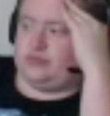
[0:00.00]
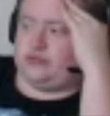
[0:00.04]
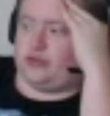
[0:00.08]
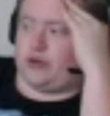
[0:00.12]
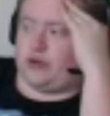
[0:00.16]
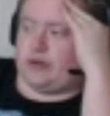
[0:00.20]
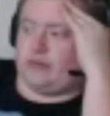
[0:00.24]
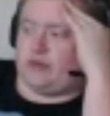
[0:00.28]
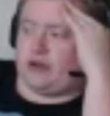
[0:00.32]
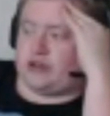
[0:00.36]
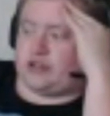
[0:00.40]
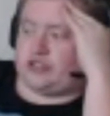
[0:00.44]

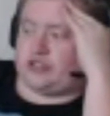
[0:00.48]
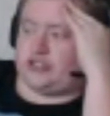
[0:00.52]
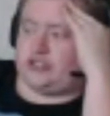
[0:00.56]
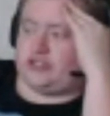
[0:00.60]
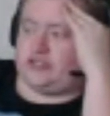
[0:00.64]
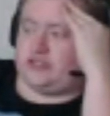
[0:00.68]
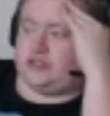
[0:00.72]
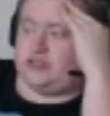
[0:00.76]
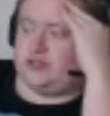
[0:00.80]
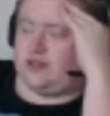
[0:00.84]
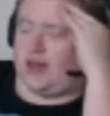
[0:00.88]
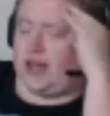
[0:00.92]
Pretty
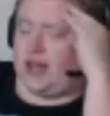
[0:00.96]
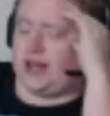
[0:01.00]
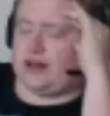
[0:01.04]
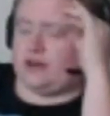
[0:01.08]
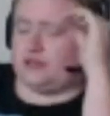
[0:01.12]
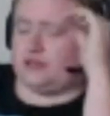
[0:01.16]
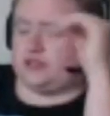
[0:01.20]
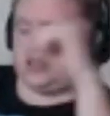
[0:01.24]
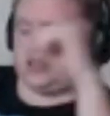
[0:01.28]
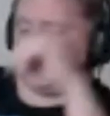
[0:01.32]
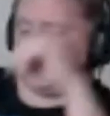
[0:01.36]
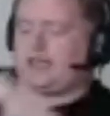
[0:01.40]
much
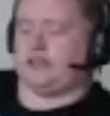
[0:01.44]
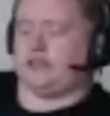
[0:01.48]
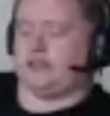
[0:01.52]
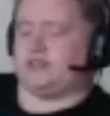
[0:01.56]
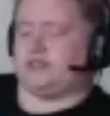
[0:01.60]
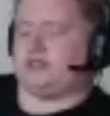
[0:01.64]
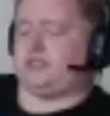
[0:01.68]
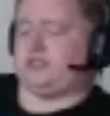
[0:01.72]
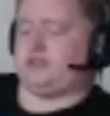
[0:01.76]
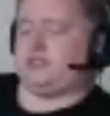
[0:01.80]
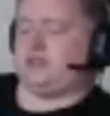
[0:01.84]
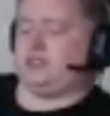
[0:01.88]
like looks like
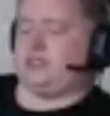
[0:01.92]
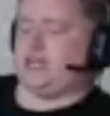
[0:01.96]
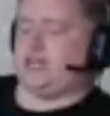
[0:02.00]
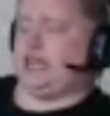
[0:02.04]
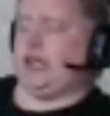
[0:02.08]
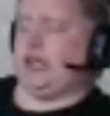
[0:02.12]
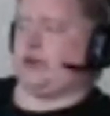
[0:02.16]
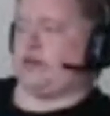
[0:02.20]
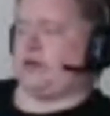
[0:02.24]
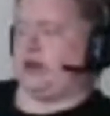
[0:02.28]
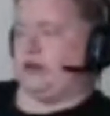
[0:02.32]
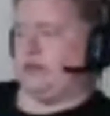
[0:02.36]
he's
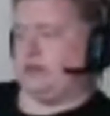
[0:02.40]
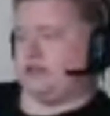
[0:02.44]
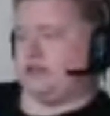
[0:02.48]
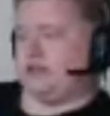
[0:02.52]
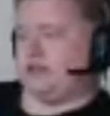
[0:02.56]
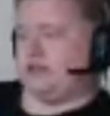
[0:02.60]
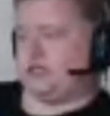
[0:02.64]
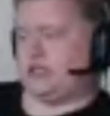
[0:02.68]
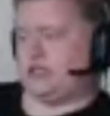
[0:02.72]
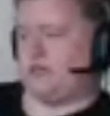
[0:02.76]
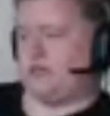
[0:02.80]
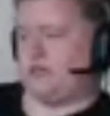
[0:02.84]
tinkering
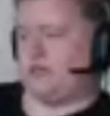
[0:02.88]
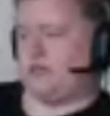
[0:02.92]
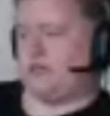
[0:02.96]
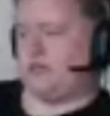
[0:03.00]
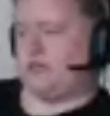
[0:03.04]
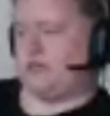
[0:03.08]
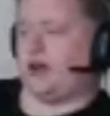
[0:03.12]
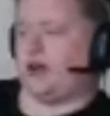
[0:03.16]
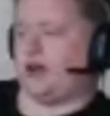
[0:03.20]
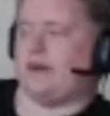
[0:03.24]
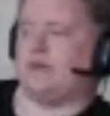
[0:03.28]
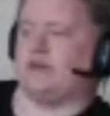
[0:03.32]
with some kind
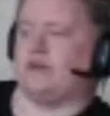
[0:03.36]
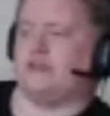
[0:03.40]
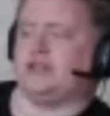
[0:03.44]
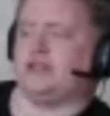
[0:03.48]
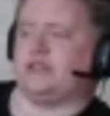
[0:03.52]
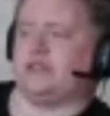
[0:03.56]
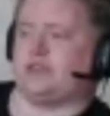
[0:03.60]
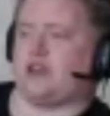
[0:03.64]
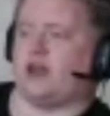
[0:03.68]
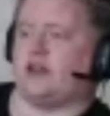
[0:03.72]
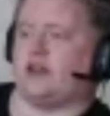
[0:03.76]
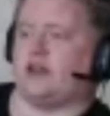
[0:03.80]
of camera
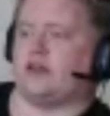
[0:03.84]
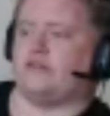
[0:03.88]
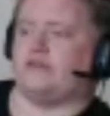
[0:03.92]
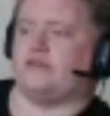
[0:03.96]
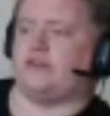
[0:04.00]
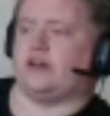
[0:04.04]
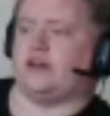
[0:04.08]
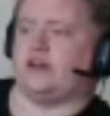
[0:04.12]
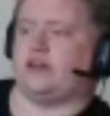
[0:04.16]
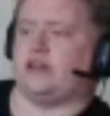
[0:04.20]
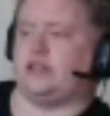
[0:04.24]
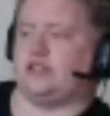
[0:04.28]
that is kind
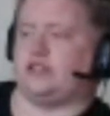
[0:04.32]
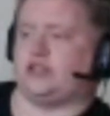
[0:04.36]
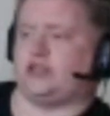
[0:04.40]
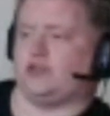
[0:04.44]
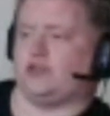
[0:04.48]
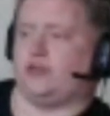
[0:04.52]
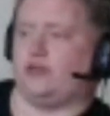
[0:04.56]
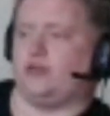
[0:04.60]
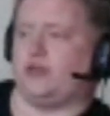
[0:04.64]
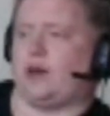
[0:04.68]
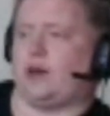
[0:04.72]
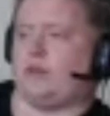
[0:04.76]
of
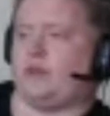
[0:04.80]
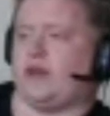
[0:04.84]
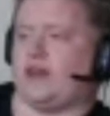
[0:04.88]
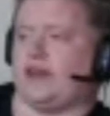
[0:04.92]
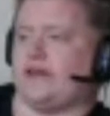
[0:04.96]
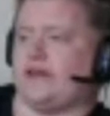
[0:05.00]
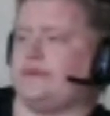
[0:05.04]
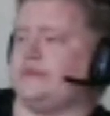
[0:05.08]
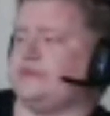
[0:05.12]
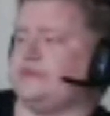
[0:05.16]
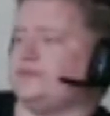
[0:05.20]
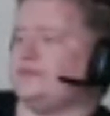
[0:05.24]
installed up
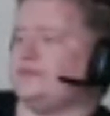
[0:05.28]
there.